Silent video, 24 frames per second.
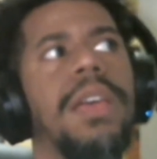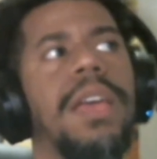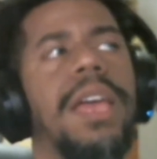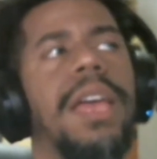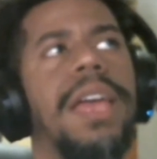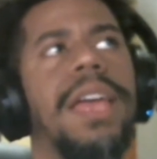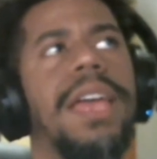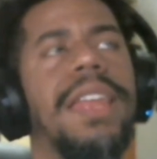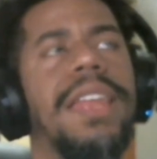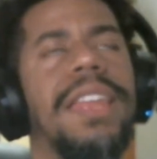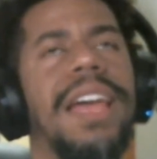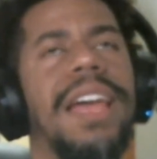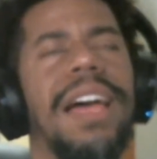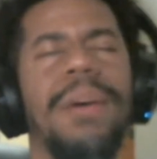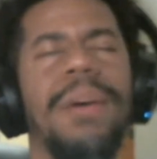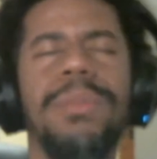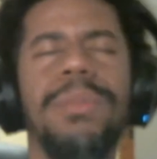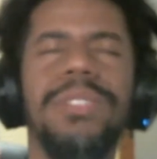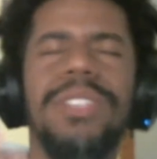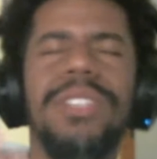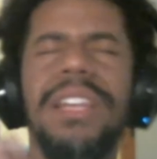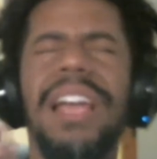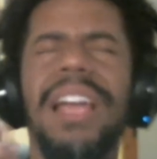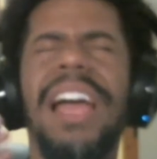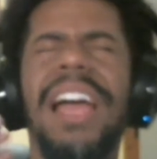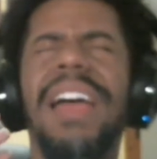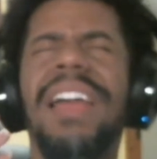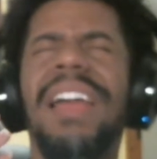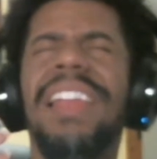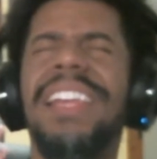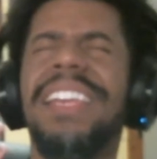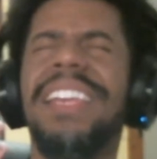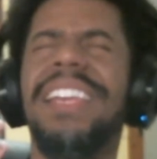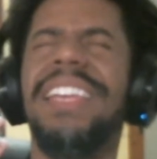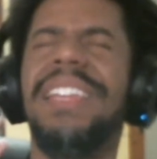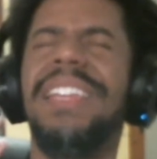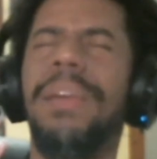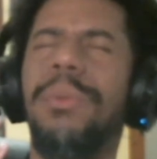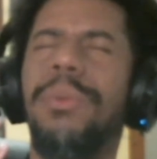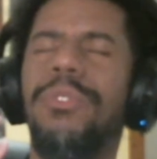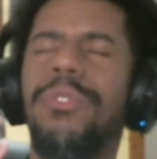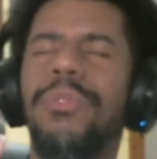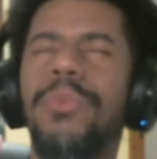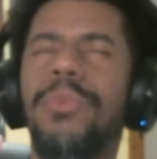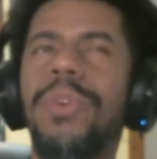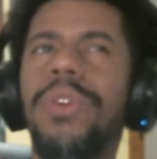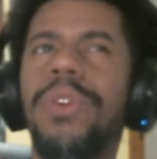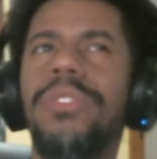And I was just like, that
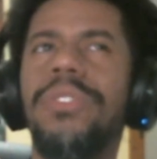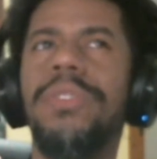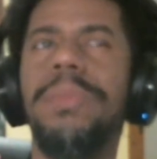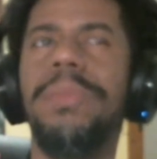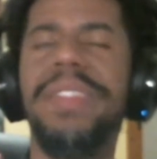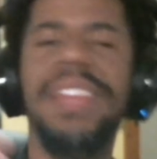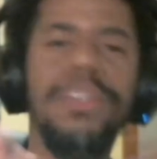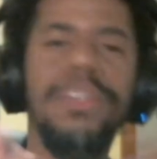was weird to me.